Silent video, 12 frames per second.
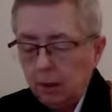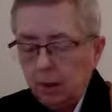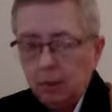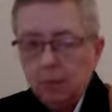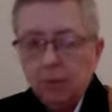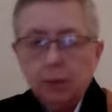
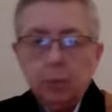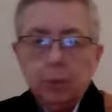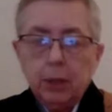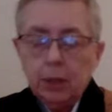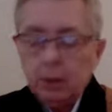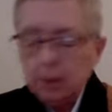to find
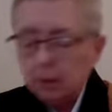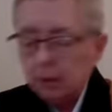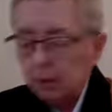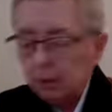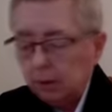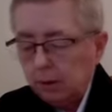
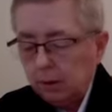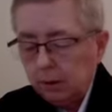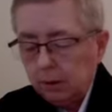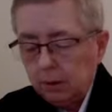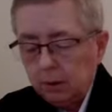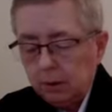peace,
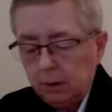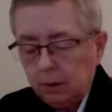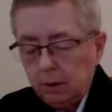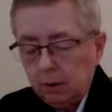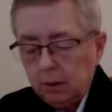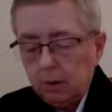
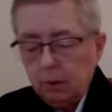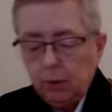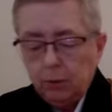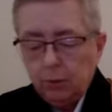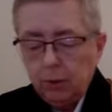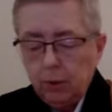to know
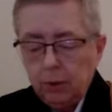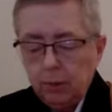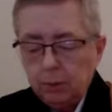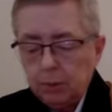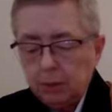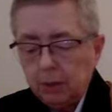freedom
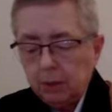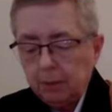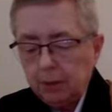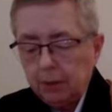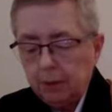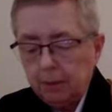from
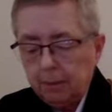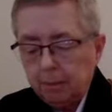suffering.